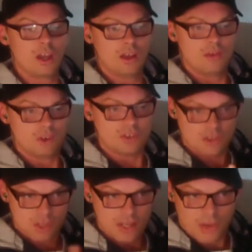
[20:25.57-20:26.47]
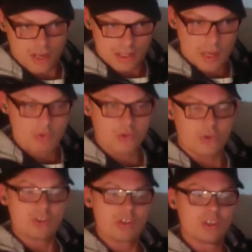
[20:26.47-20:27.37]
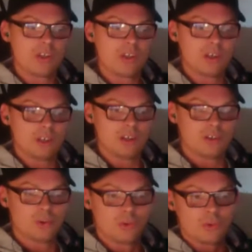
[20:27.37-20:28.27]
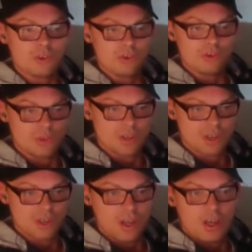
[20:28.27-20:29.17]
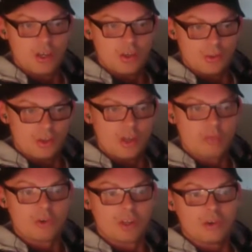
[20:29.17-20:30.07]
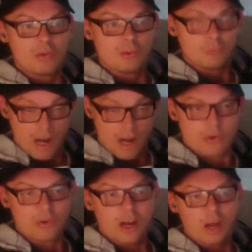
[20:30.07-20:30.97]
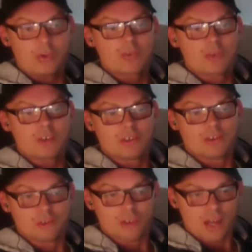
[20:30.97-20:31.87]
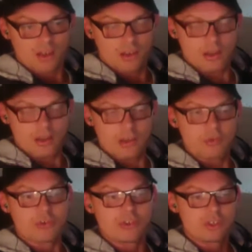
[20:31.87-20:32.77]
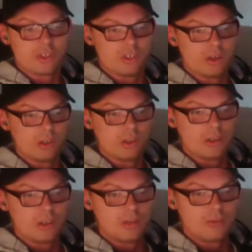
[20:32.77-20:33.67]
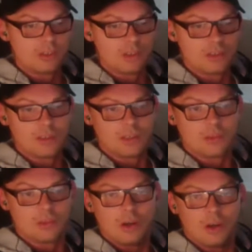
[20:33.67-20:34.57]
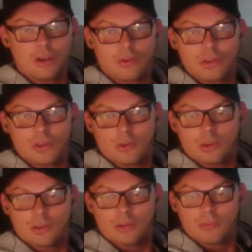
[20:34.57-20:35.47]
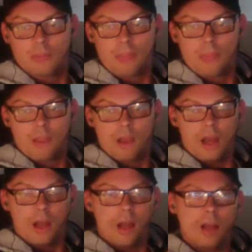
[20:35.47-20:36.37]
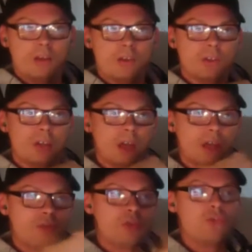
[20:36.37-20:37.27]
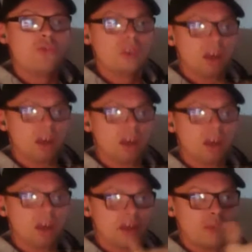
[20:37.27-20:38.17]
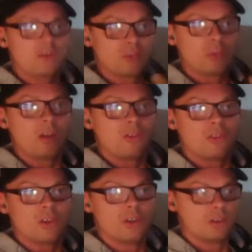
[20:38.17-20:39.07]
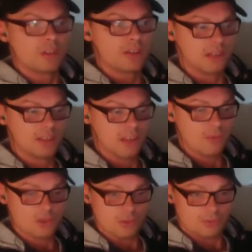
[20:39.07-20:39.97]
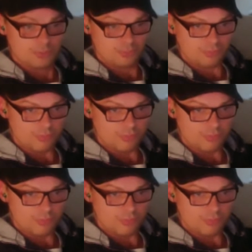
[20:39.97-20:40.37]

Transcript: For instance, like writing up stories in the tools we use, and delivering pair programming as much as we can, and delivering stories in a format that we all agree upon. And if you do that month after month, that gives you